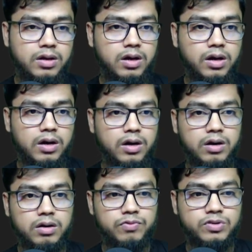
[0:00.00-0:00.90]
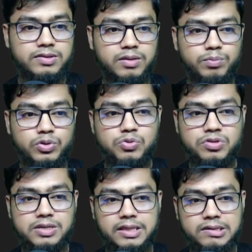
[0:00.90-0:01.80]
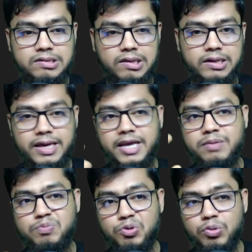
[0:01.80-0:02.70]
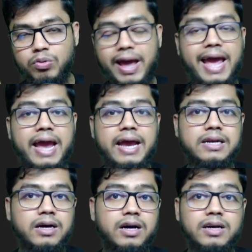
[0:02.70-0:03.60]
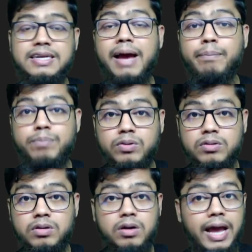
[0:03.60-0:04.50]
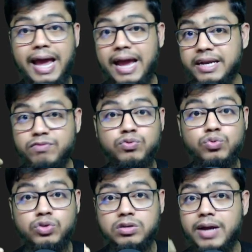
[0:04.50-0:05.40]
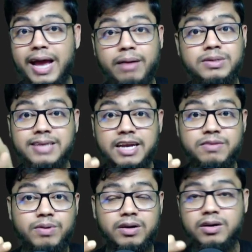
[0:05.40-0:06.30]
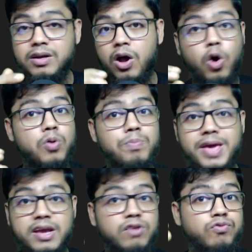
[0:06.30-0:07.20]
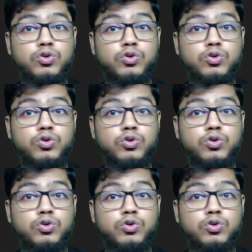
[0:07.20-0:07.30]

For example, you say this like, hey bro, add a navbar, add a footer, add a sidebar, or make a full